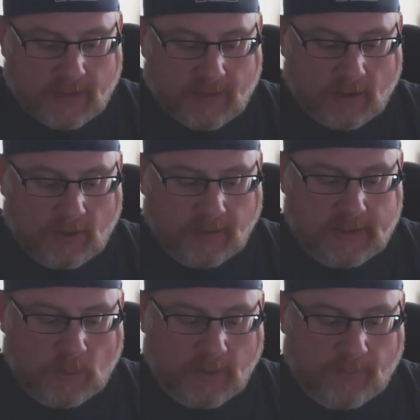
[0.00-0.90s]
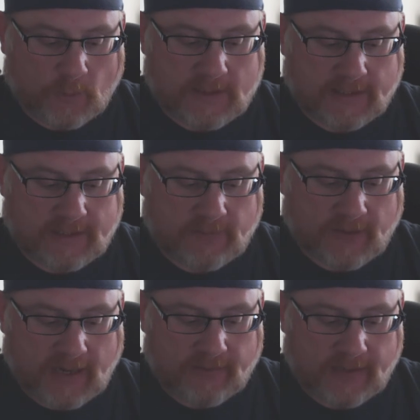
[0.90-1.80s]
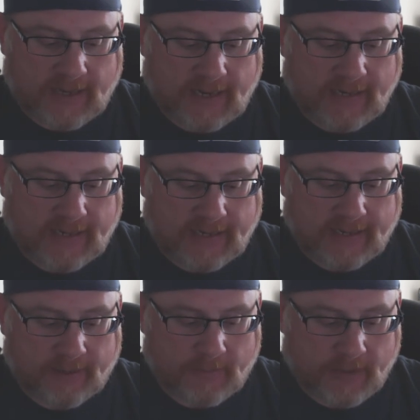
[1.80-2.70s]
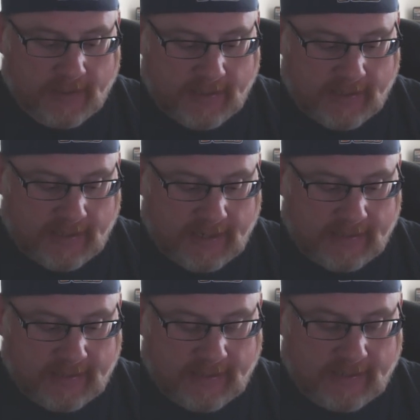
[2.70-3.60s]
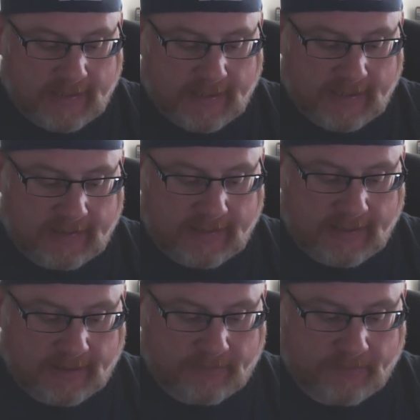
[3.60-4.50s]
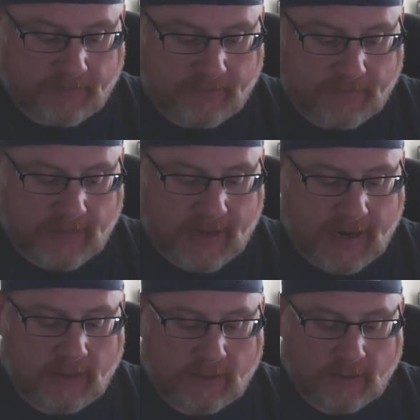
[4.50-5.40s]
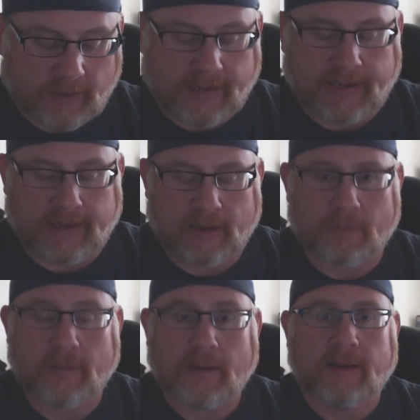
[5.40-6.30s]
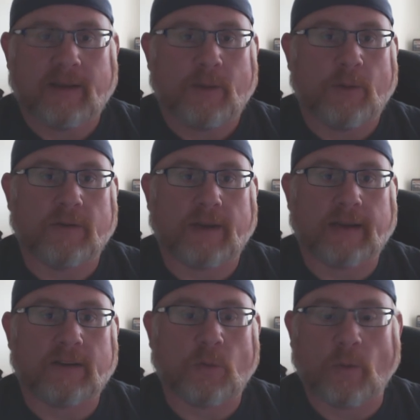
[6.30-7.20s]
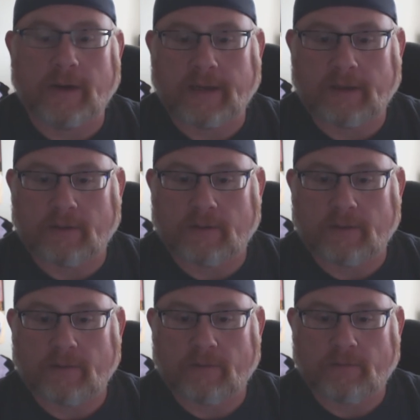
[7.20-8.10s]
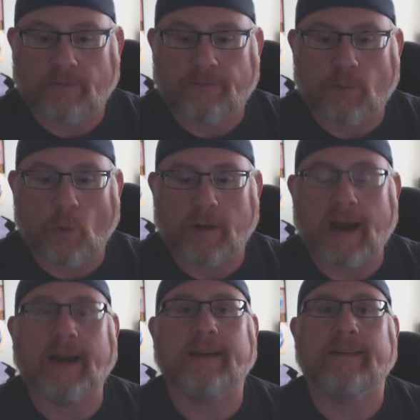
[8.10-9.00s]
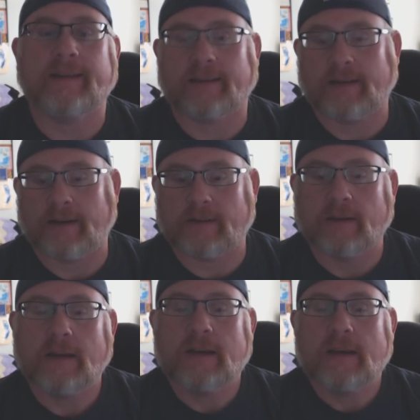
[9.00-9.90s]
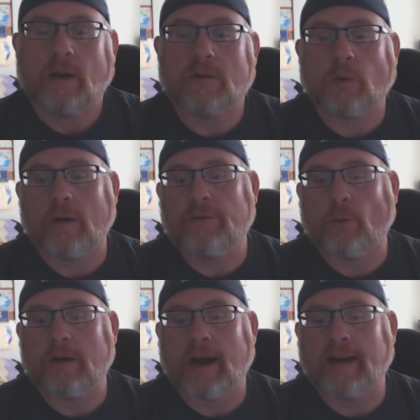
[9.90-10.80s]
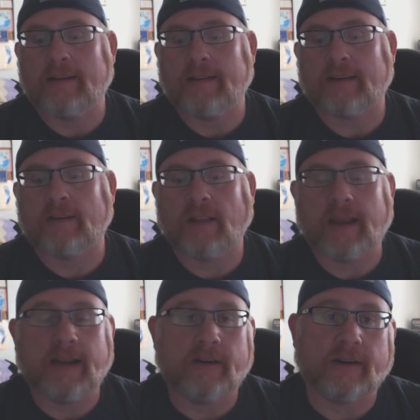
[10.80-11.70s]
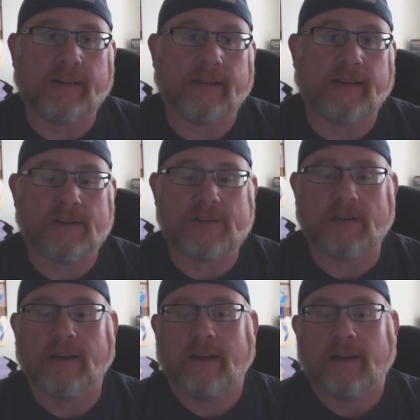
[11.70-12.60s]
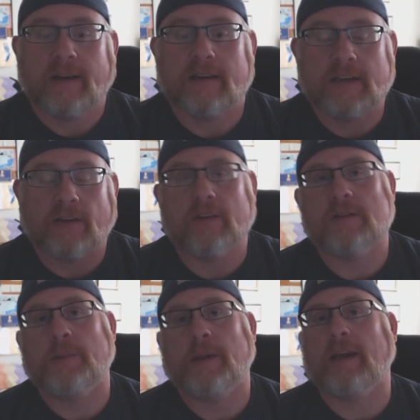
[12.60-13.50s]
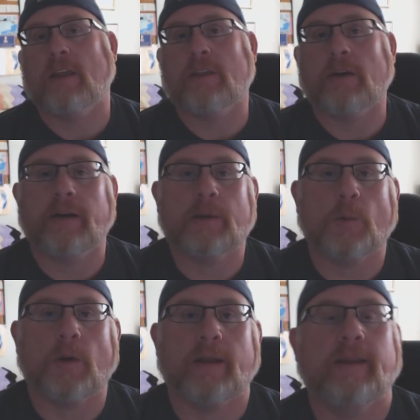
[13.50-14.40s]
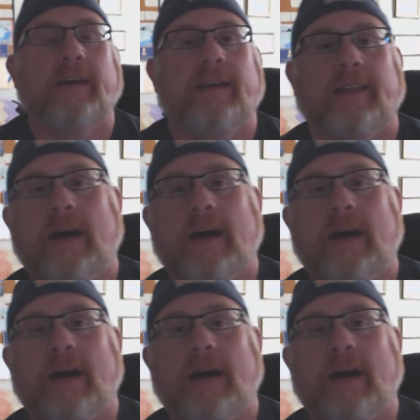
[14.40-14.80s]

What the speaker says: early, 24.65 at 8 a.m., and then at 9:30 a.m. it was like 24.96. There it is. It was 24.96 later in the session, the difference being 31. That